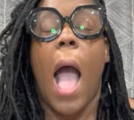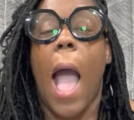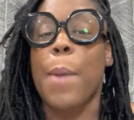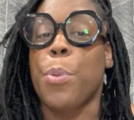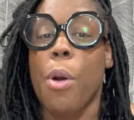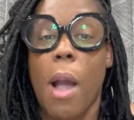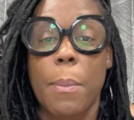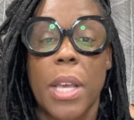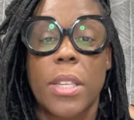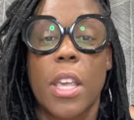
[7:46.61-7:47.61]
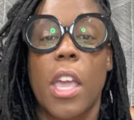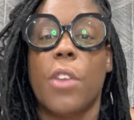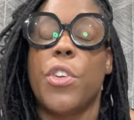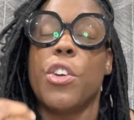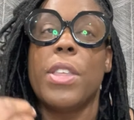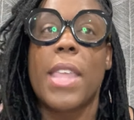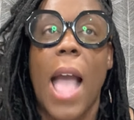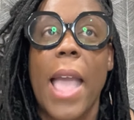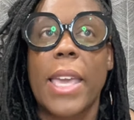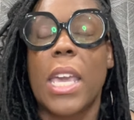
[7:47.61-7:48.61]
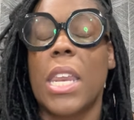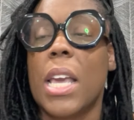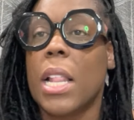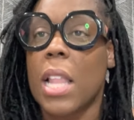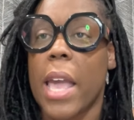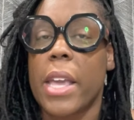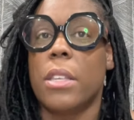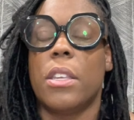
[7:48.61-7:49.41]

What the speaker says: I promise, if you're not getting clients,